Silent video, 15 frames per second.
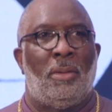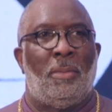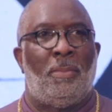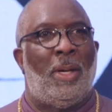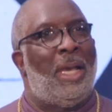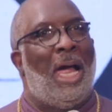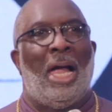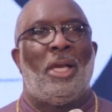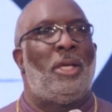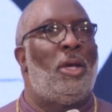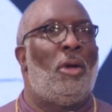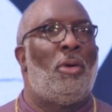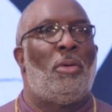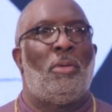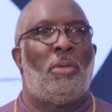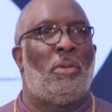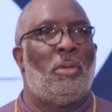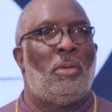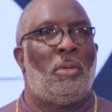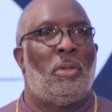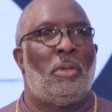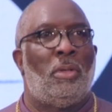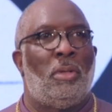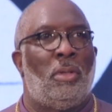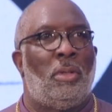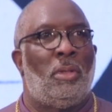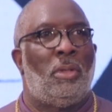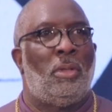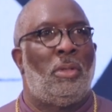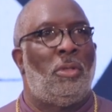But I know
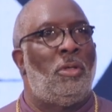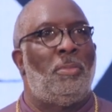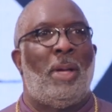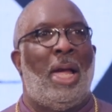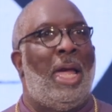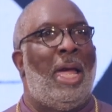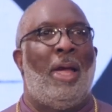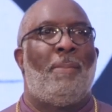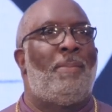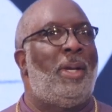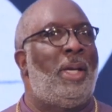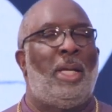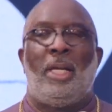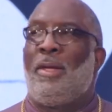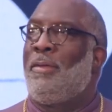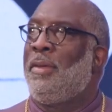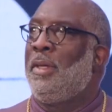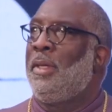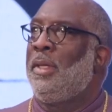whom I have believed,